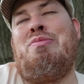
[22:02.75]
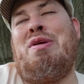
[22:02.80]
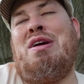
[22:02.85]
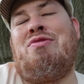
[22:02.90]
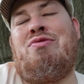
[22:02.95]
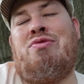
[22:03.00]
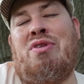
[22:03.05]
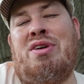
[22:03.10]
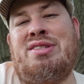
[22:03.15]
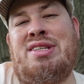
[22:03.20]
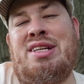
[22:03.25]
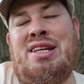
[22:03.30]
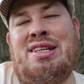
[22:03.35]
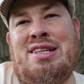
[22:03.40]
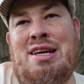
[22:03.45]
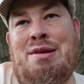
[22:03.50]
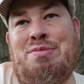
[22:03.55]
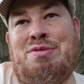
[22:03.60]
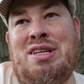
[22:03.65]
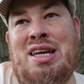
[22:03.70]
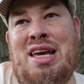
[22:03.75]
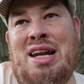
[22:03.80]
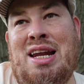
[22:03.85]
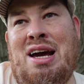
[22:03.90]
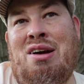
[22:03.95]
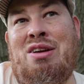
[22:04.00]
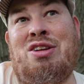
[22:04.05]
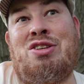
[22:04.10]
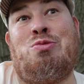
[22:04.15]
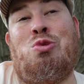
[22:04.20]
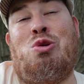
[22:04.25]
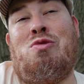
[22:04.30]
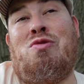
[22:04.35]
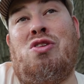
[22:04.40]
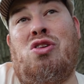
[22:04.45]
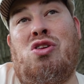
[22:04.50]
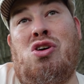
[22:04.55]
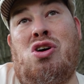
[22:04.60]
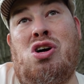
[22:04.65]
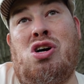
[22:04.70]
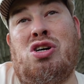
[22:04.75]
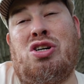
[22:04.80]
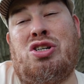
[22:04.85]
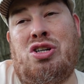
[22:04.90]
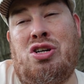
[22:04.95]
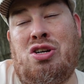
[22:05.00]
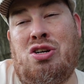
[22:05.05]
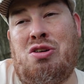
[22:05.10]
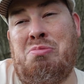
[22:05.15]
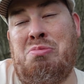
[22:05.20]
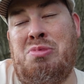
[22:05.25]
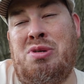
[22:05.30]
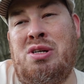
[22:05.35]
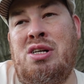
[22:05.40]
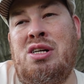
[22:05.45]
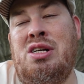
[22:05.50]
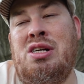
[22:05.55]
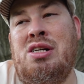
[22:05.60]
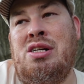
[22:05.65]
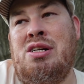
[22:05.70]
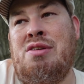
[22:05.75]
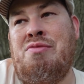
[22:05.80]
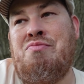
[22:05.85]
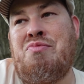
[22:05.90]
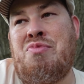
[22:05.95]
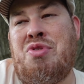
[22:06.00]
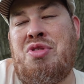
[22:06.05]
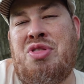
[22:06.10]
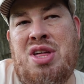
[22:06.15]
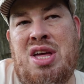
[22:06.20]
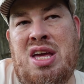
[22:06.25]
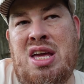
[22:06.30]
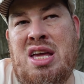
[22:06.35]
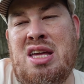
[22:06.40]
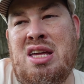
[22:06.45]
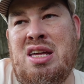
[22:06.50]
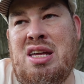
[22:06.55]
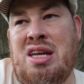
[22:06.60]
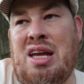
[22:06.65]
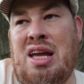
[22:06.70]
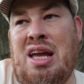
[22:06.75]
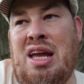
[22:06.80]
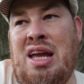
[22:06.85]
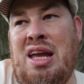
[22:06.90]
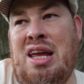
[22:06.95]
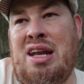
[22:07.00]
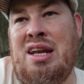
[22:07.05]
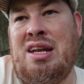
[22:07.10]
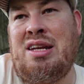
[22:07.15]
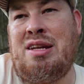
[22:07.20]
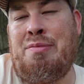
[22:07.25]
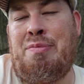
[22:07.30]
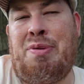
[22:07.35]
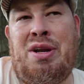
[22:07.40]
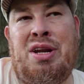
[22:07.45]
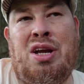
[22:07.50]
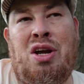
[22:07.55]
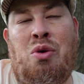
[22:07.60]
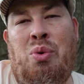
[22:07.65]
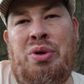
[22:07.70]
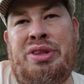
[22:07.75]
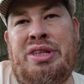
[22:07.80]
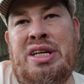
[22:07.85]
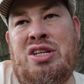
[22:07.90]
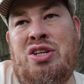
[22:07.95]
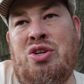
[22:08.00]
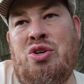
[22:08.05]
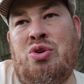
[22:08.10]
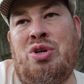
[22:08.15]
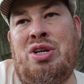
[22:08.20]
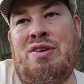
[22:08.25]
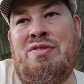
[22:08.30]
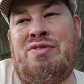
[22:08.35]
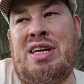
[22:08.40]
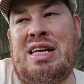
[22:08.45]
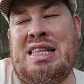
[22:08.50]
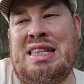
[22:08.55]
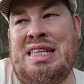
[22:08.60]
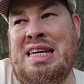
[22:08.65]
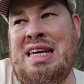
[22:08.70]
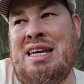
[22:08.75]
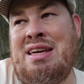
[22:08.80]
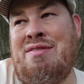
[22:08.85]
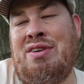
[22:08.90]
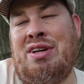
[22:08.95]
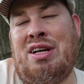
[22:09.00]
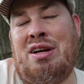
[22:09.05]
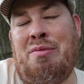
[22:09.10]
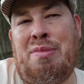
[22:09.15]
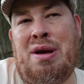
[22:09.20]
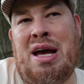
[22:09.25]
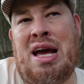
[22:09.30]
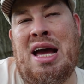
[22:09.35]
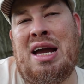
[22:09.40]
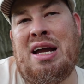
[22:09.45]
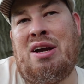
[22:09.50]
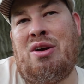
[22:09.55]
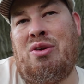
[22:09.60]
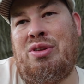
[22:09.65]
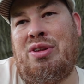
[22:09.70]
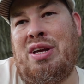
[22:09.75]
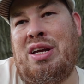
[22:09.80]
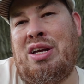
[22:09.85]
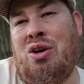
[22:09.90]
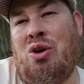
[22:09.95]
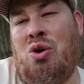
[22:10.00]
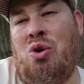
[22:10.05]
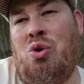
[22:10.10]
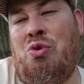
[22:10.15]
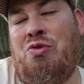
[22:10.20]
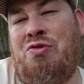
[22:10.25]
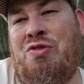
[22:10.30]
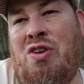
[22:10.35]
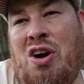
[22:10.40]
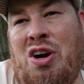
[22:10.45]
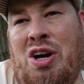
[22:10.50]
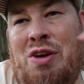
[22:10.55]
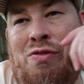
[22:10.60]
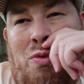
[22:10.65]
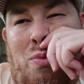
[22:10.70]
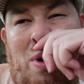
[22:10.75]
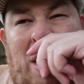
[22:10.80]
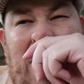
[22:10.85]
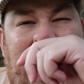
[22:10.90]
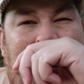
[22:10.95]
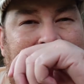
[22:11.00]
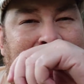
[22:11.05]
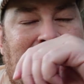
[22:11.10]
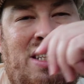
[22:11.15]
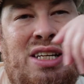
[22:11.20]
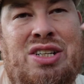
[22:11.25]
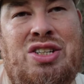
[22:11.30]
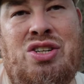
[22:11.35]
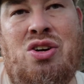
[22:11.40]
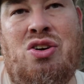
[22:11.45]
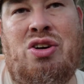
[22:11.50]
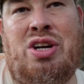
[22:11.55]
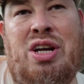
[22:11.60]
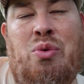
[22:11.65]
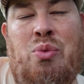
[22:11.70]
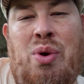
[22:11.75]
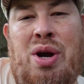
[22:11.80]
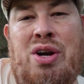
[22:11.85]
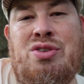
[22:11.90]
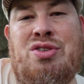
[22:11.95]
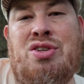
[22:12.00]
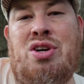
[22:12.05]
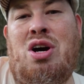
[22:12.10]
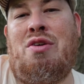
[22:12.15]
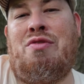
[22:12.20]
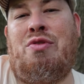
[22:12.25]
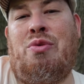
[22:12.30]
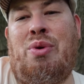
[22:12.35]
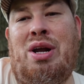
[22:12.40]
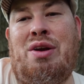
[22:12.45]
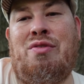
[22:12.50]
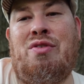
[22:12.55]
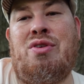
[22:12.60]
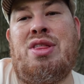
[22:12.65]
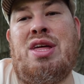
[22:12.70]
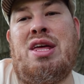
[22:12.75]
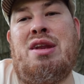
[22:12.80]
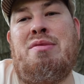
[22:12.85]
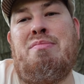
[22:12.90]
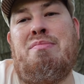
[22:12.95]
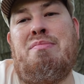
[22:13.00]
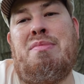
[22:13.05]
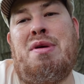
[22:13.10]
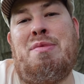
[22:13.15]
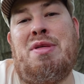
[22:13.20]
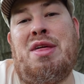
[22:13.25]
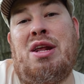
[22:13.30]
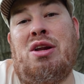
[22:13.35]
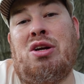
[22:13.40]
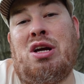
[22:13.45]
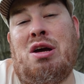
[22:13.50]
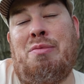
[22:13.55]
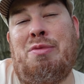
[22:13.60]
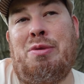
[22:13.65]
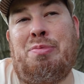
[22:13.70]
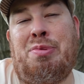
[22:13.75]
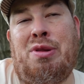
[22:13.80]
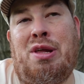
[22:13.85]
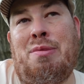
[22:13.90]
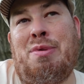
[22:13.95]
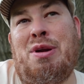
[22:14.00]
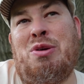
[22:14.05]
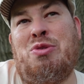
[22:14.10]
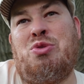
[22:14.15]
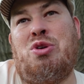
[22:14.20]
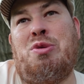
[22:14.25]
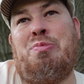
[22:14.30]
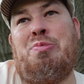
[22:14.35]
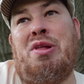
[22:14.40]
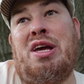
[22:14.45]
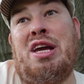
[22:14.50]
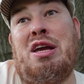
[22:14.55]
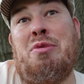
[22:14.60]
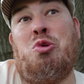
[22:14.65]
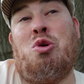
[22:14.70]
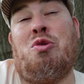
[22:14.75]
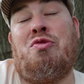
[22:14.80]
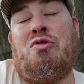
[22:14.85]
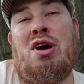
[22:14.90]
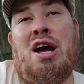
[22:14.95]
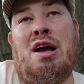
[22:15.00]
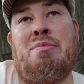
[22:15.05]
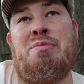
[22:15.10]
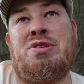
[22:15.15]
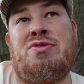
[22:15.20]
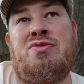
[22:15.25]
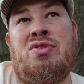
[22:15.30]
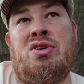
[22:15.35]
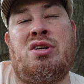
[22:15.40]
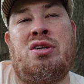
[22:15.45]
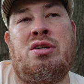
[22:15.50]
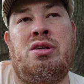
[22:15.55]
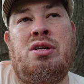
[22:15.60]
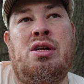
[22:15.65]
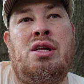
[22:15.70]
make frenzied attempts to get out. It's more of a long-term thing, and depending on what they do and if they leave and come back or they go far enough away and the turning wears off, whatever, then maybe that'll come into play. But I was really playing it more for atmosphere.